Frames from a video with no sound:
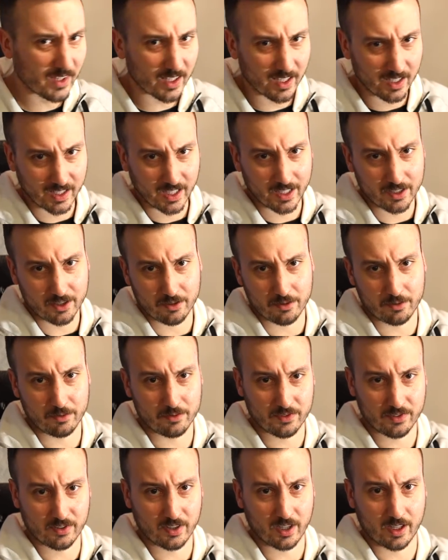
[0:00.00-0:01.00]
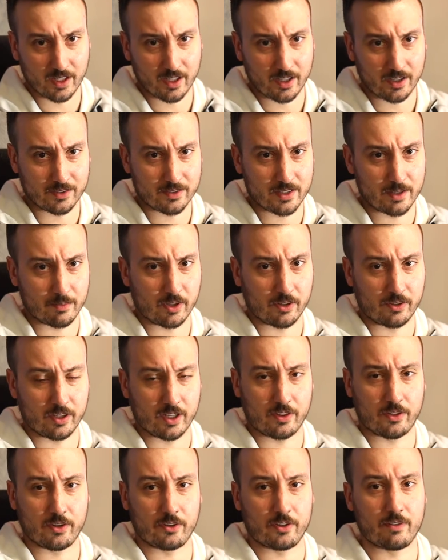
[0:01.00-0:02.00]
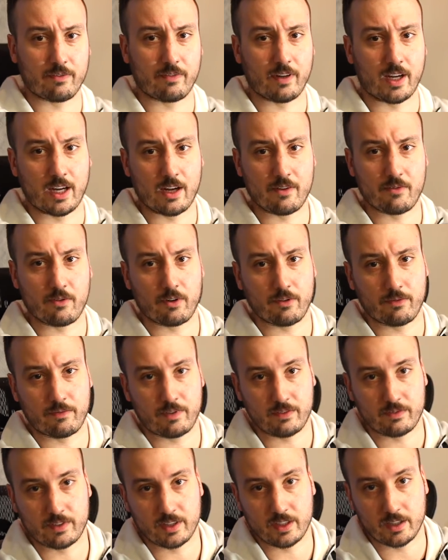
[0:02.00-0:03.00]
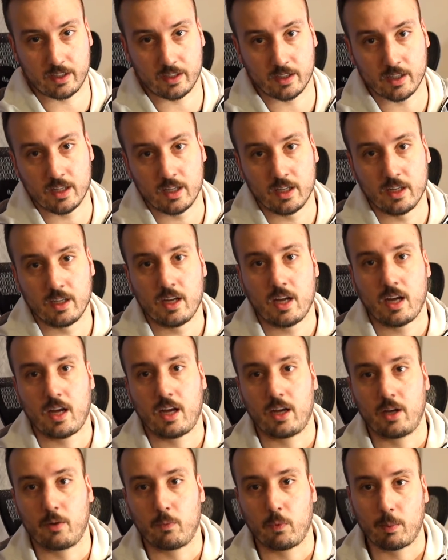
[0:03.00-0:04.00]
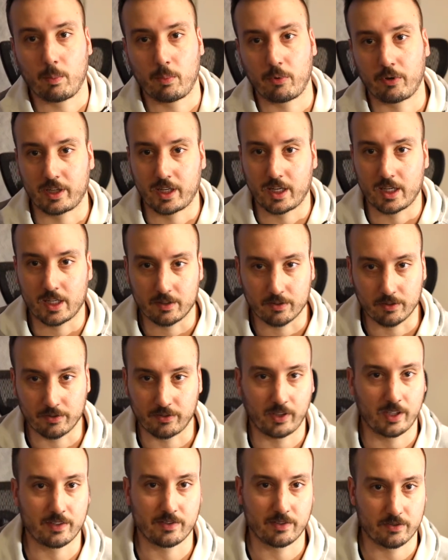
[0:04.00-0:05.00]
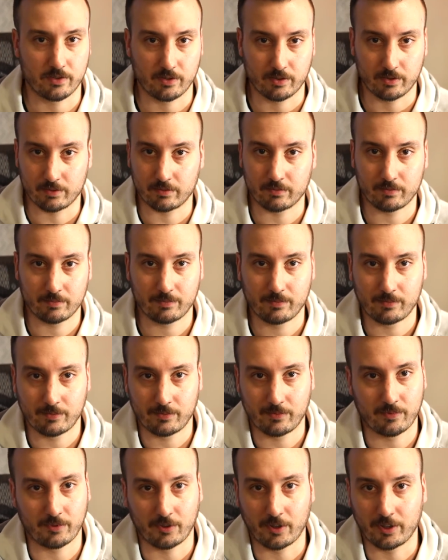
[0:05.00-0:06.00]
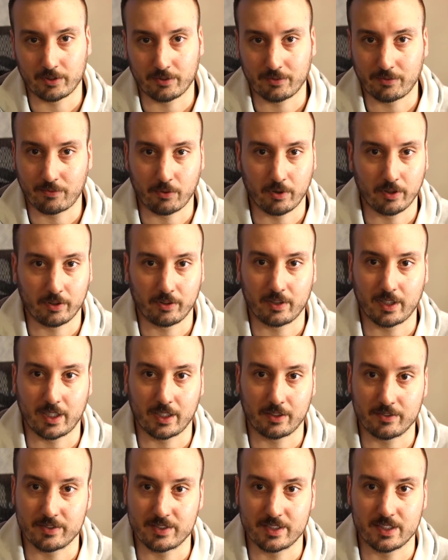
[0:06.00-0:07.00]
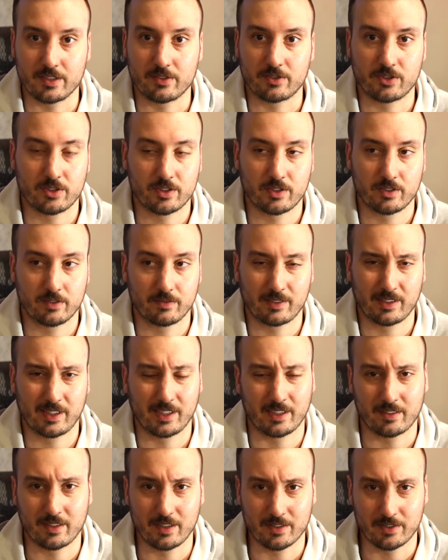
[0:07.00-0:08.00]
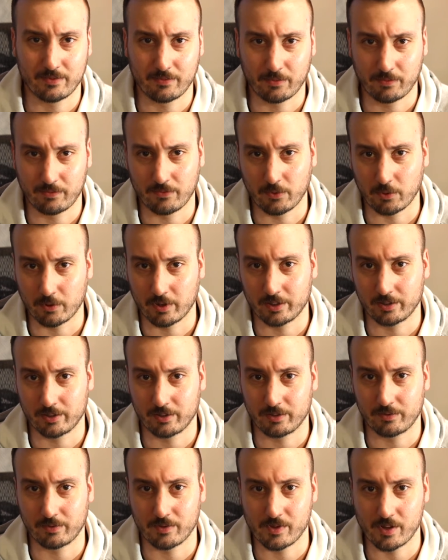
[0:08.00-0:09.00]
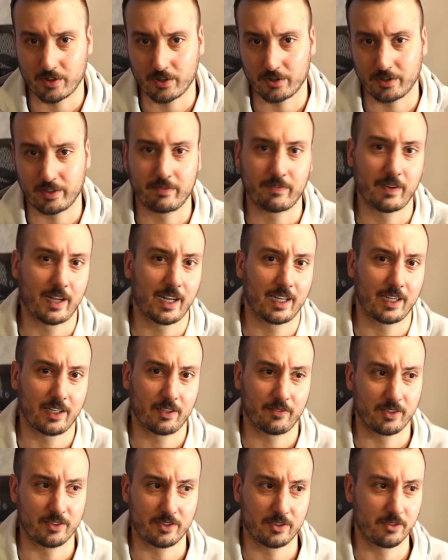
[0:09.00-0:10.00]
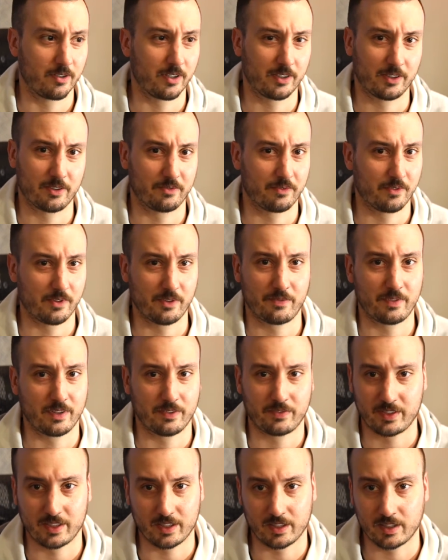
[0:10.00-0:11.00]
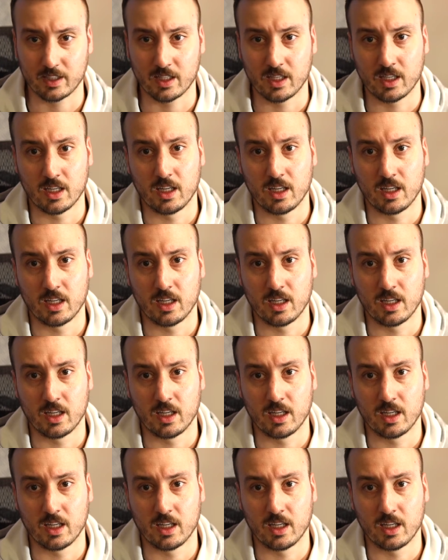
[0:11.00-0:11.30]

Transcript: And I use typically a 35 or a 50 1.8. Those lenses are for under $400 each. I think it's $400 for the 35 and $200 for the 50.